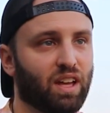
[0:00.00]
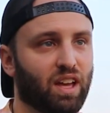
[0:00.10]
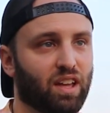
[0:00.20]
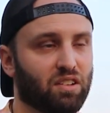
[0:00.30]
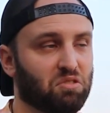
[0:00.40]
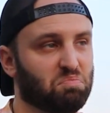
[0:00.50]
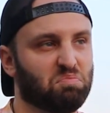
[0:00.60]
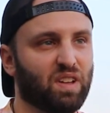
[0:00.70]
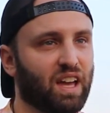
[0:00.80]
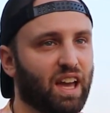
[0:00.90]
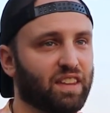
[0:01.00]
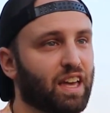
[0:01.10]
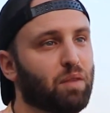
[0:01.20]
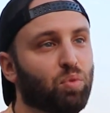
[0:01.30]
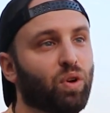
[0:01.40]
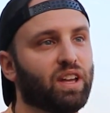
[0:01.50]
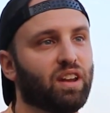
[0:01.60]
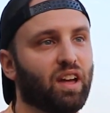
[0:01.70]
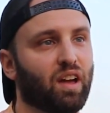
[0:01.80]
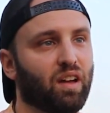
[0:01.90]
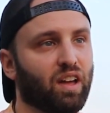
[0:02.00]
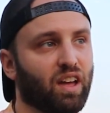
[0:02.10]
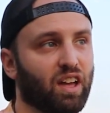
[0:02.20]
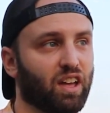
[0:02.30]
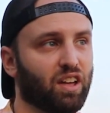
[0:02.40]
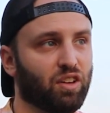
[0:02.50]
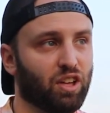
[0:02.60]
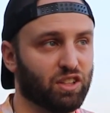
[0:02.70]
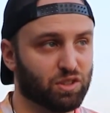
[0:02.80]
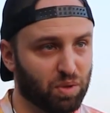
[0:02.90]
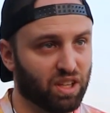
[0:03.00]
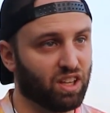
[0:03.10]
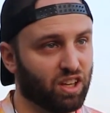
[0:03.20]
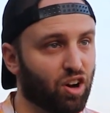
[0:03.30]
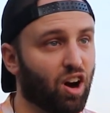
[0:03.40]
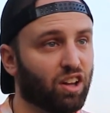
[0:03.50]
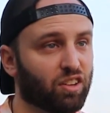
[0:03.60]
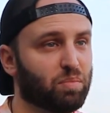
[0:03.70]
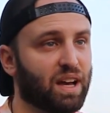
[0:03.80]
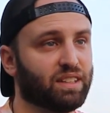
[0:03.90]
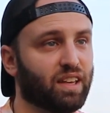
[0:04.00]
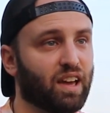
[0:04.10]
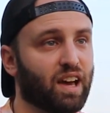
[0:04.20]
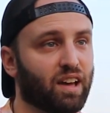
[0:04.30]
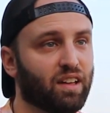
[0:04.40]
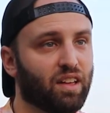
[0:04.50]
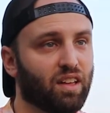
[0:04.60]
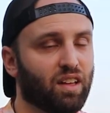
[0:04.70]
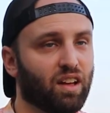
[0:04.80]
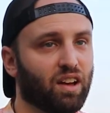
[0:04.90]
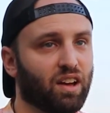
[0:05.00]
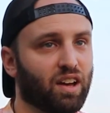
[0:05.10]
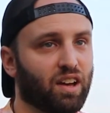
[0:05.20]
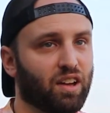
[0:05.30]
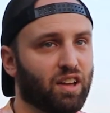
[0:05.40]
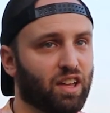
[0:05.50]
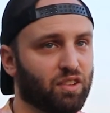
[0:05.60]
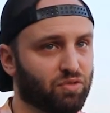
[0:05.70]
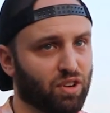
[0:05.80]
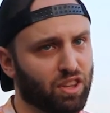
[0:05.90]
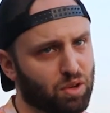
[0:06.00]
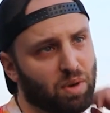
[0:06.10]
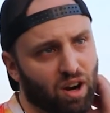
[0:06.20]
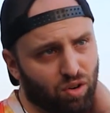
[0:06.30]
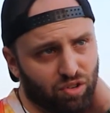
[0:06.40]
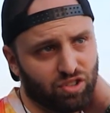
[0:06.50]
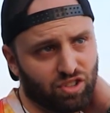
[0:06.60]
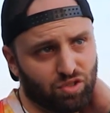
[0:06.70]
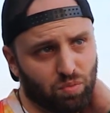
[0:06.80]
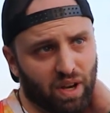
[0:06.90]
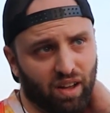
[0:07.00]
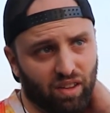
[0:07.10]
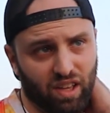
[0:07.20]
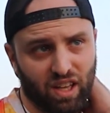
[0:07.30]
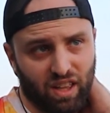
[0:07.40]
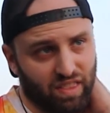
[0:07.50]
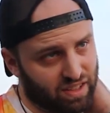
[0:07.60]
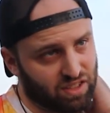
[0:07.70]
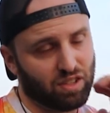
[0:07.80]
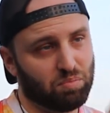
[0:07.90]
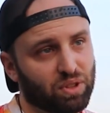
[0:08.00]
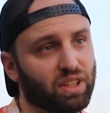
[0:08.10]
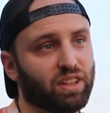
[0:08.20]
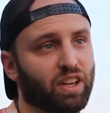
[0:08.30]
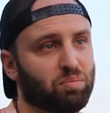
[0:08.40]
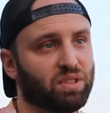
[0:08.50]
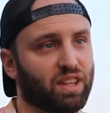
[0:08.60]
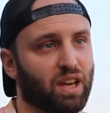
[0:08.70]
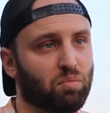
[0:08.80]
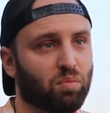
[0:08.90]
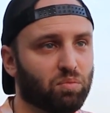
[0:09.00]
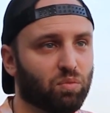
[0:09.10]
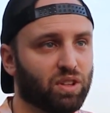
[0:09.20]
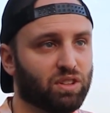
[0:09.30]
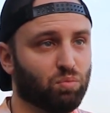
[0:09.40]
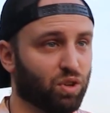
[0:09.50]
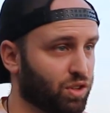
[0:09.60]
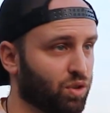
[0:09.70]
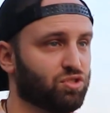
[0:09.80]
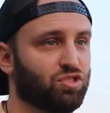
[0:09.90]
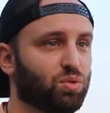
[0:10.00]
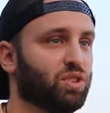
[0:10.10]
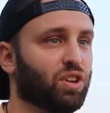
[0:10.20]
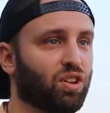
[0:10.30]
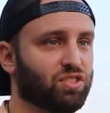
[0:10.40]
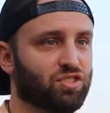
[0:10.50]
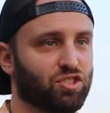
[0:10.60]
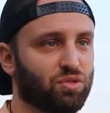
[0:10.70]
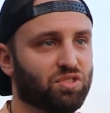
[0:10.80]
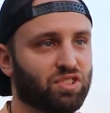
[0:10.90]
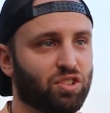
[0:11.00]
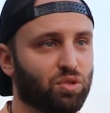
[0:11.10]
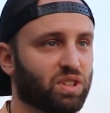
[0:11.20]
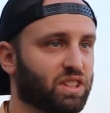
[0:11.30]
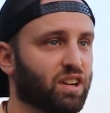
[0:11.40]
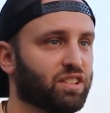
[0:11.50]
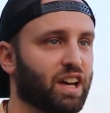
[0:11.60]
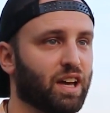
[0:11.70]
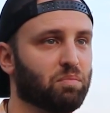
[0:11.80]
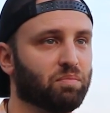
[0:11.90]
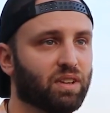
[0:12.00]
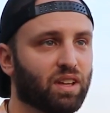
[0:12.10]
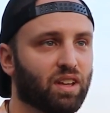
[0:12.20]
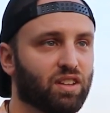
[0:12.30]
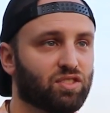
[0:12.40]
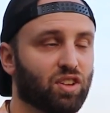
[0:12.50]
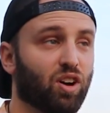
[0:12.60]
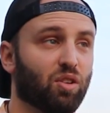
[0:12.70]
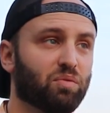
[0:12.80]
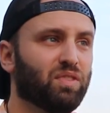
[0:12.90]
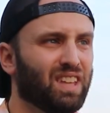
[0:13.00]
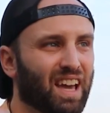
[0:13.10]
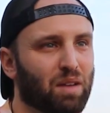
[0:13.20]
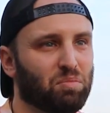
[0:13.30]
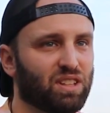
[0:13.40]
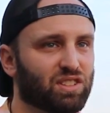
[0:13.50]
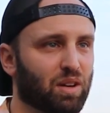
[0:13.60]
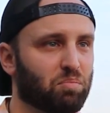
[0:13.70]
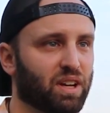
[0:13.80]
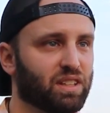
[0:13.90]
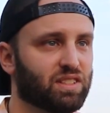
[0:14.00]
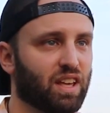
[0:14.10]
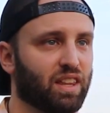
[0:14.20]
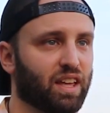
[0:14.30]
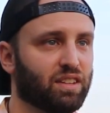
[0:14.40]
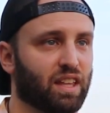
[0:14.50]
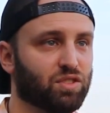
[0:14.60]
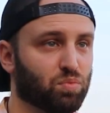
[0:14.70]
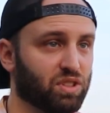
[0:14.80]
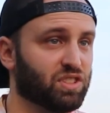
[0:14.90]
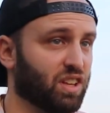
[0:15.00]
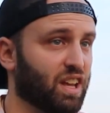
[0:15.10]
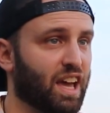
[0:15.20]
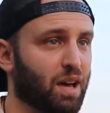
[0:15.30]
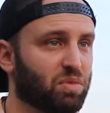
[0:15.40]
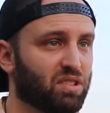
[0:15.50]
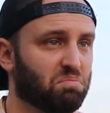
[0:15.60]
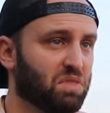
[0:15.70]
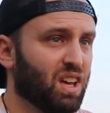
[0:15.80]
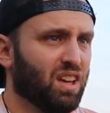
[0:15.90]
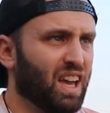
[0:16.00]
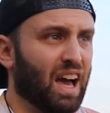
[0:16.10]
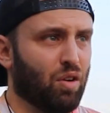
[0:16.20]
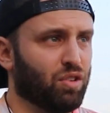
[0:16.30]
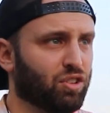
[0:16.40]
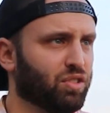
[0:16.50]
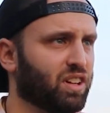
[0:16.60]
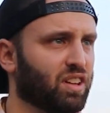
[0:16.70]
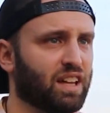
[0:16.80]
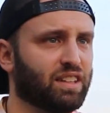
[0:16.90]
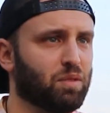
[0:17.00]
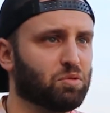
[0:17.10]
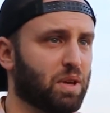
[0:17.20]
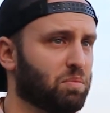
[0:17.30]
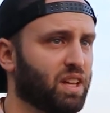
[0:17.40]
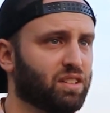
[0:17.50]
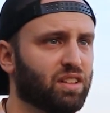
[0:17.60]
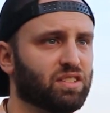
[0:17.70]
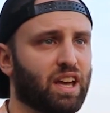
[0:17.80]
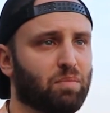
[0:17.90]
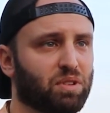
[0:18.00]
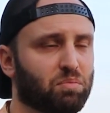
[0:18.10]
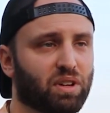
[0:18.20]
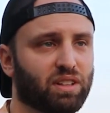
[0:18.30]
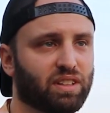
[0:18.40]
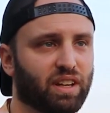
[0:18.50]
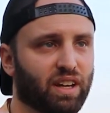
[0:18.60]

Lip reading: And at that point, speaking in all of Pattaya, for other bar owners as well, that's completely up to them what those two adults choose to do with their time. So yeah, I mean, some might say that that's what's going to happen. Yeah, I would agree. A lot of times maybe that does happen, but